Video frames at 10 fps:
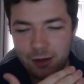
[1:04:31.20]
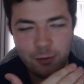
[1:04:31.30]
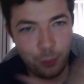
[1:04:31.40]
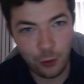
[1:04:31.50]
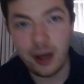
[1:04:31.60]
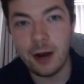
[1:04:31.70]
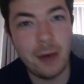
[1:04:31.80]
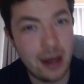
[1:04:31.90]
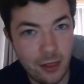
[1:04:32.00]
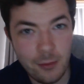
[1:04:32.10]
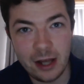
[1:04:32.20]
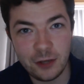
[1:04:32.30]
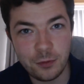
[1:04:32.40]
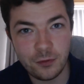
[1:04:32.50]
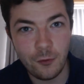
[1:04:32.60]
put in a man of the
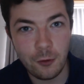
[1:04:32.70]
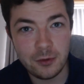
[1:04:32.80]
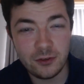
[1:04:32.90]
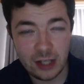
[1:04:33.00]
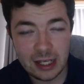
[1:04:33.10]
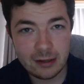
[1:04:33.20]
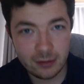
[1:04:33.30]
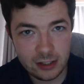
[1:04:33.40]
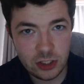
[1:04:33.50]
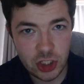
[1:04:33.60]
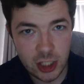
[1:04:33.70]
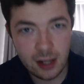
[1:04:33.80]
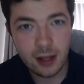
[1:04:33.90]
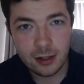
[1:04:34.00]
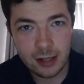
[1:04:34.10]
match performance, clean
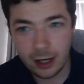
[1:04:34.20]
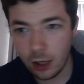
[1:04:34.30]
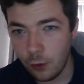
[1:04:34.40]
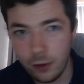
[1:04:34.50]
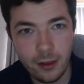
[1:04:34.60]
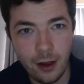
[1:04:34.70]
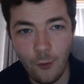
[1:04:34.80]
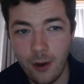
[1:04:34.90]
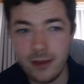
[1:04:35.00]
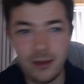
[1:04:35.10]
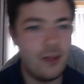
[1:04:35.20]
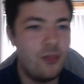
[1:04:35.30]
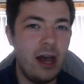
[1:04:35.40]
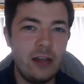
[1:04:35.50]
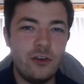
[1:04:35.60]
sheet, nick a 1-0 win.
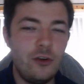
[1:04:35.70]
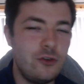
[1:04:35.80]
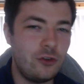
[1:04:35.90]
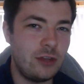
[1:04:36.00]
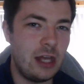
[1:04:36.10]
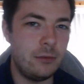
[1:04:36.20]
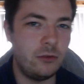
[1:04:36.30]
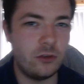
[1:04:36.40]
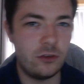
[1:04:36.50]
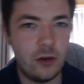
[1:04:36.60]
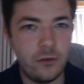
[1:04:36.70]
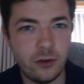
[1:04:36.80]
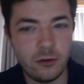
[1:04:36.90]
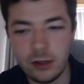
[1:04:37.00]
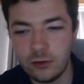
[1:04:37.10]
That's how you establish yourself as
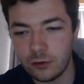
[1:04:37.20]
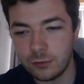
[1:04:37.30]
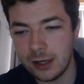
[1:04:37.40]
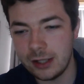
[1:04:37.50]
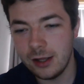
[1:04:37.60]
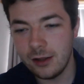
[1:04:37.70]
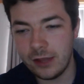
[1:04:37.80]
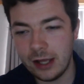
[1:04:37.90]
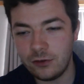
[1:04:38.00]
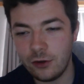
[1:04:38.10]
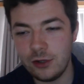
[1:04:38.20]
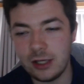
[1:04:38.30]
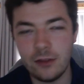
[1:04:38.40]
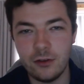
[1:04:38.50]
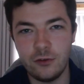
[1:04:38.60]
a Rangers man. That's how you
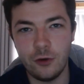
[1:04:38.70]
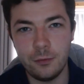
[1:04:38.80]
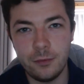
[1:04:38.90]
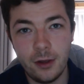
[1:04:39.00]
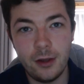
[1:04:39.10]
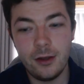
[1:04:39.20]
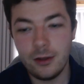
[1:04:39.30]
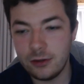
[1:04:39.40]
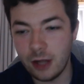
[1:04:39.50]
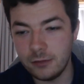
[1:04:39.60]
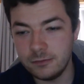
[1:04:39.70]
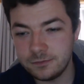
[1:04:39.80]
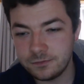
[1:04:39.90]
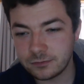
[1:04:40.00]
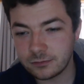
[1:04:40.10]
get the job done.
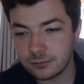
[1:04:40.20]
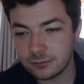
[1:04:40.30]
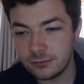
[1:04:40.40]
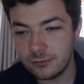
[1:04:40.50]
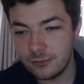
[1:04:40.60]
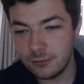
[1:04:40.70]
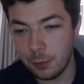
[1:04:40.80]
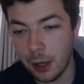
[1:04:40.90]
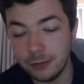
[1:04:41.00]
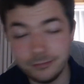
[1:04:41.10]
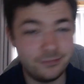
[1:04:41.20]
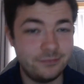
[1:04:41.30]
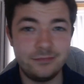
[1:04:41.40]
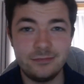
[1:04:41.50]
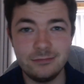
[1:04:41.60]
But
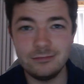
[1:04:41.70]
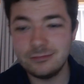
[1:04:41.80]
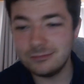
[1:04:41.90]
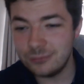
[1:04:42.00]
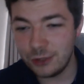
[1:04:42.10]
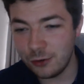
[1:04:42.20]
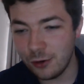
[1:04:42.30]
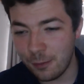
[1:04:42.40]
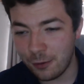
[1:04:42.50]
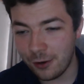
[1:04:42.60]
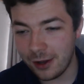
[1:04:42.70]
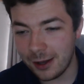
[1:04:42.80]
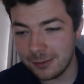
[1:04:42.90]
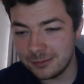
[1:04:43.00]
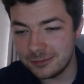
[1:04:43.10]
we know it'll probably
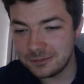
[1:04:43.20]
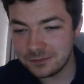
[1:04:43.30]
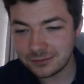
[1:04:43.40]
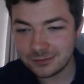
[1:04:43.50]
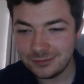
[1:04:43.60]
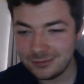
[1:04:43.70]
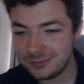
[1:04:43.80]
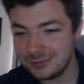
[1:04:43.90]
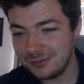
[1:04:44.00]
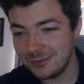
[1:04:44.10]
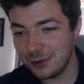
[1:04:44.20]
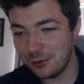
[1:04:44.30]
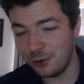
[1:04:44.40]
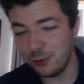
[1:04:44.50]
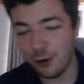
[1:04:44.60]
happen.
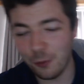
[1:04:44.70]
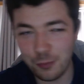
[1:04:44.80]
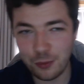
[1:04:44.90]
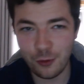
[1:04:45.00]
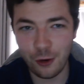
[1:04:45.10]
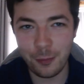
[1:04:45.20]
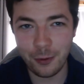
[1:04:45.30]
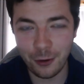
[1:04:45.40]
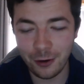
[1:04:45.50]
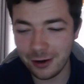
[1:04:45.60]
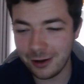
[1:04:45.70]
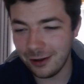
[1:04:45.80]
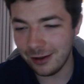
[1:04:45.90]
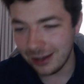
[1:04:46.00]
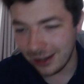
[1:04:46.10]
We know it'll proper
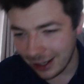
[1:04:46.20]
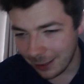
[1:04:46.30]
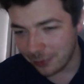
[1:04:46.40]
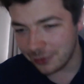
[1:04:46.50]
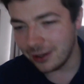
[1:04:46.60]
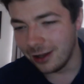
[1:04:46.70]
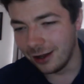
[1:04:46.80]
happen.